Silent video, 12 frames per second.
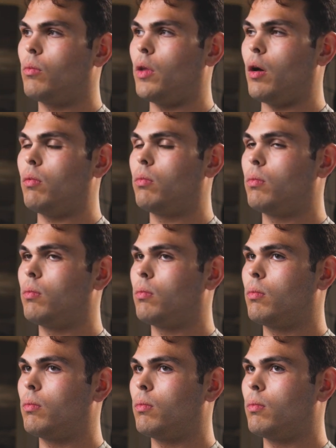No.
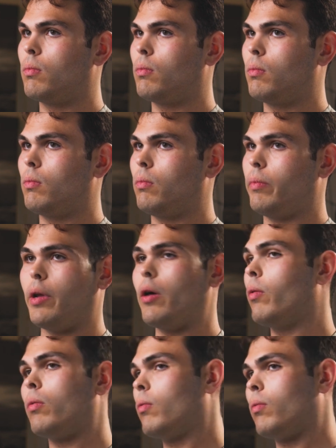
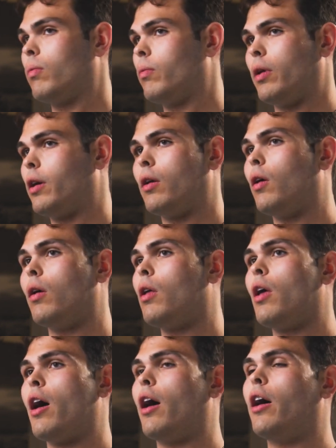No, not at all.
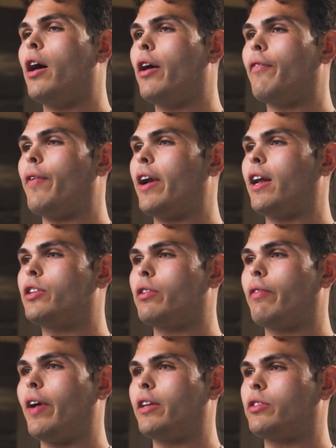Financial
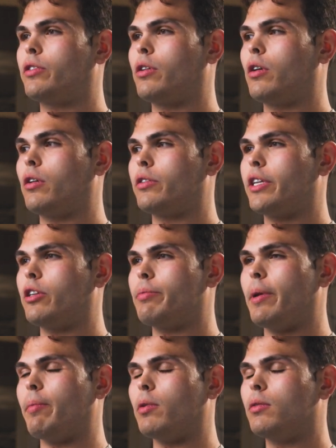advisors are
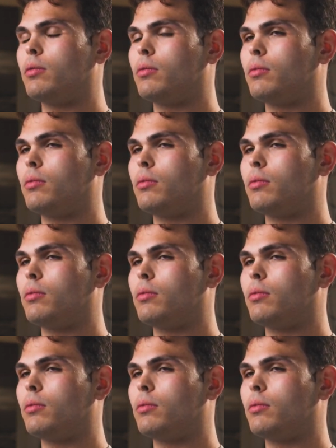salespeople.